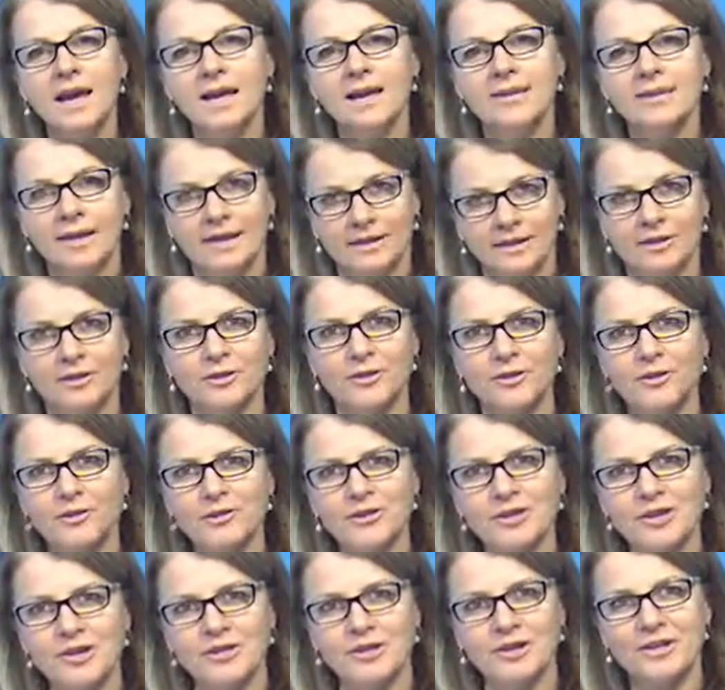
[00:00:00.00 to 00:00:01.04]
And that
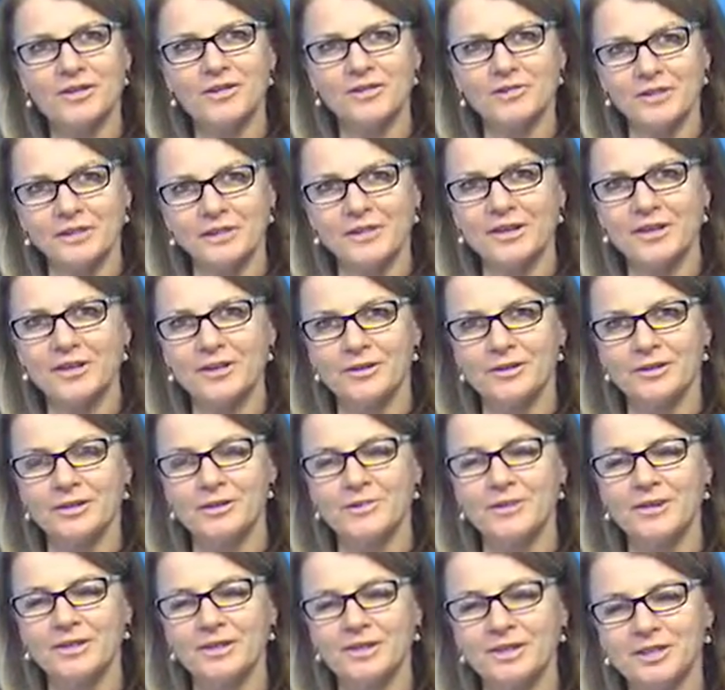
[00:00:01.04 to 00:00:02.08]
concludes our interview. Thank you
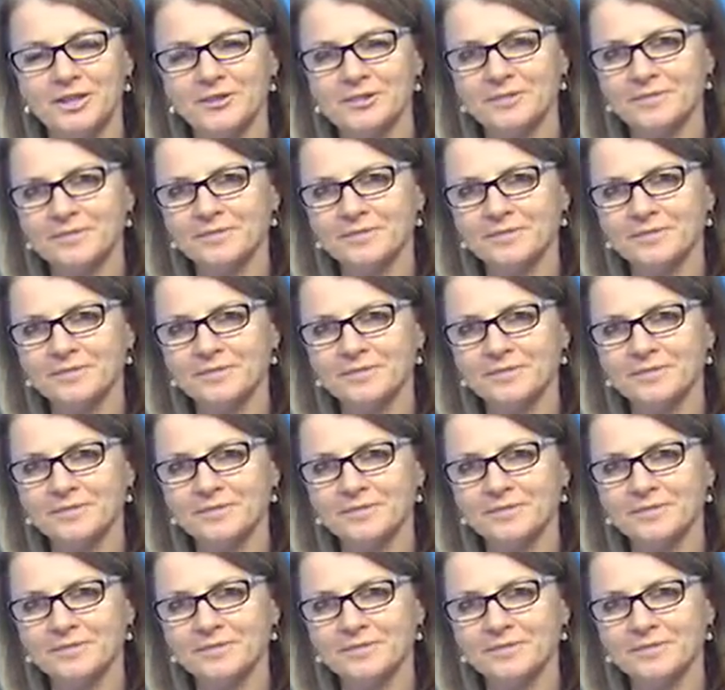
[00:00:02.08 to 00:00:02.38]
so much.